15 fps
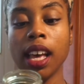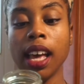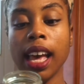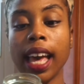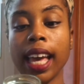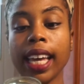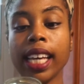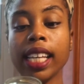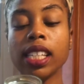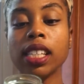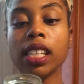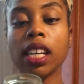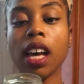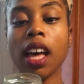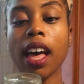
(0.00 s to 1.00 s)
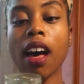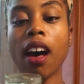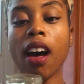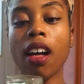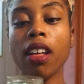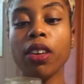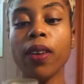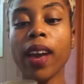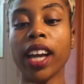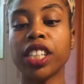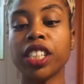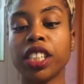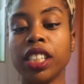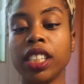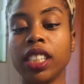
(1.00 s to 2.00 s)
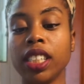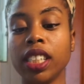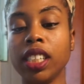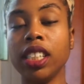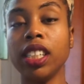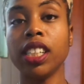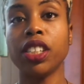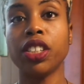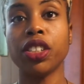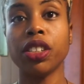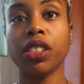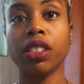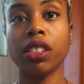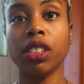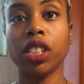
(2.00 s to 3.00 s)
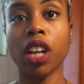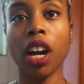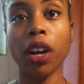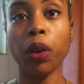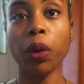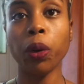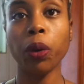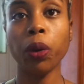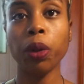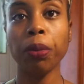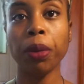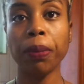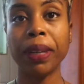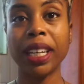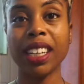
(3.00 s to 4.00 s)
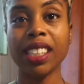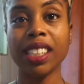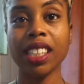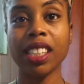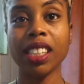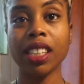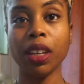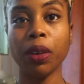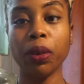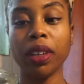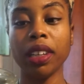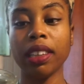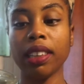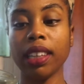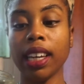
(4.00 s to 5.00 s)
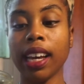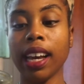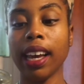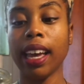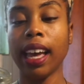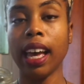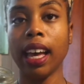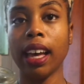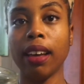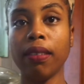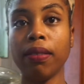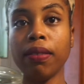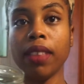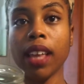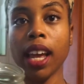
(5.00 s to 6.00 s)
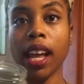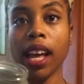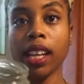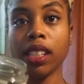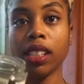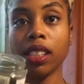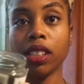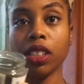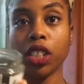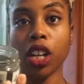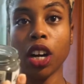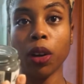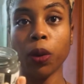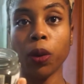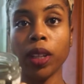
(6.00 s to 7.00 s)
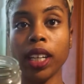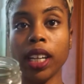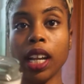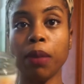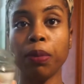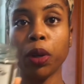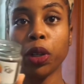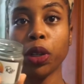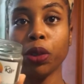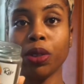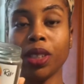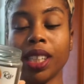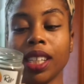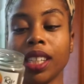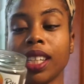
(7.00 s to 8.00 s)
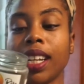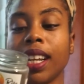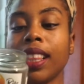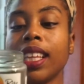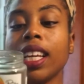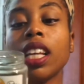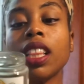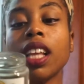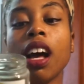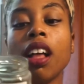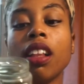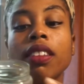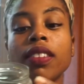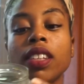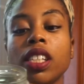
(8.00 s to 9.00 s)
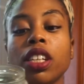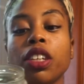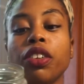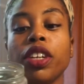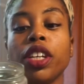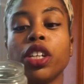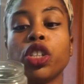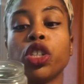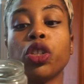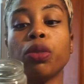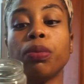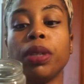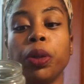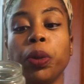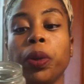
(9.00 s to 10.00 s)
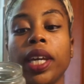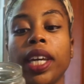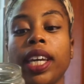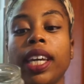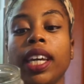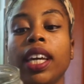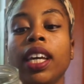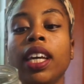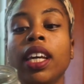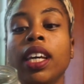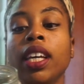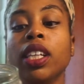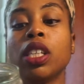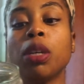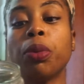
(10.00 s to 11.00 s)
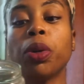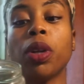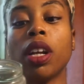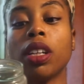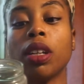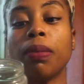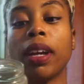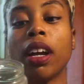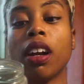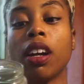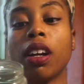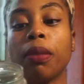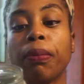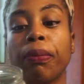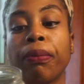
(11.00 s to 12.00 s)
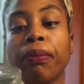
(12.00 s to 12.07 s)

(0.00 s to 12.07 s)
I guess all you actually need is just the charcoal, but because this is the only thing I have that has the charcoal in it, I'm going to use this, and I think that all of these ingredients should be okay to put under my arm.